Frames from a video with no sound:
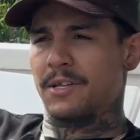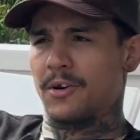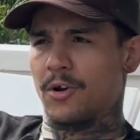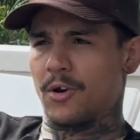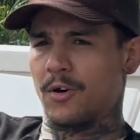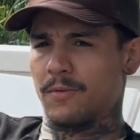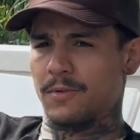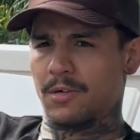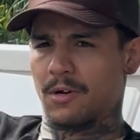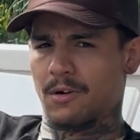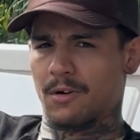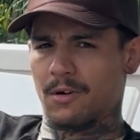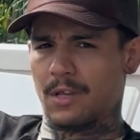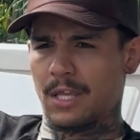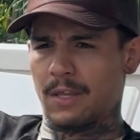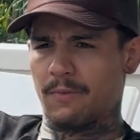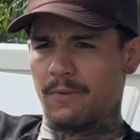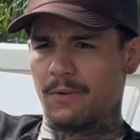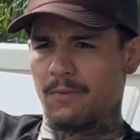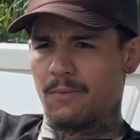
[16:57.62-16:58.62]
nerves are
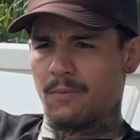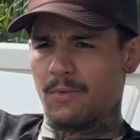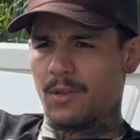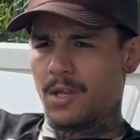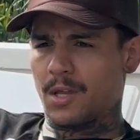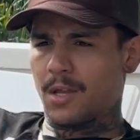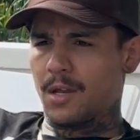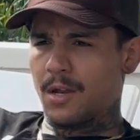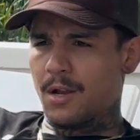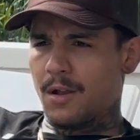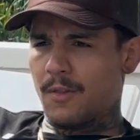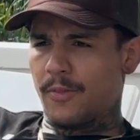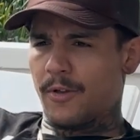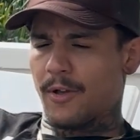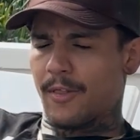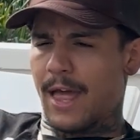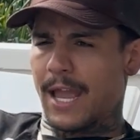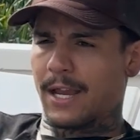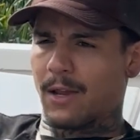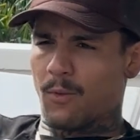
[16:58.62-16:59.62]

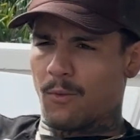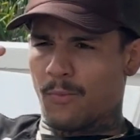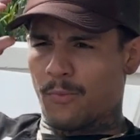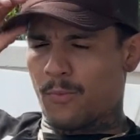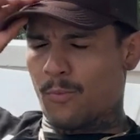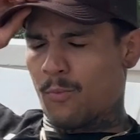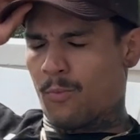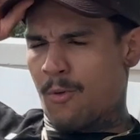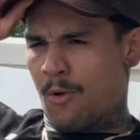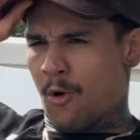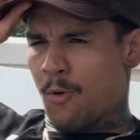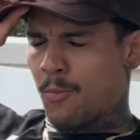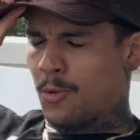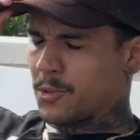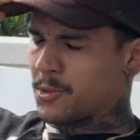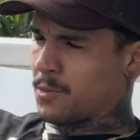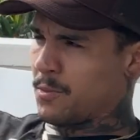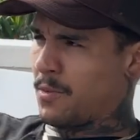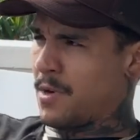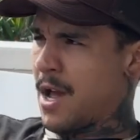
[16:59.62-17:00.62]
they're like
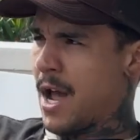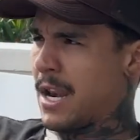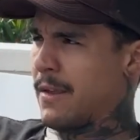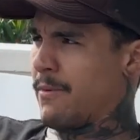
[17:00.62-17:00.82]
almost not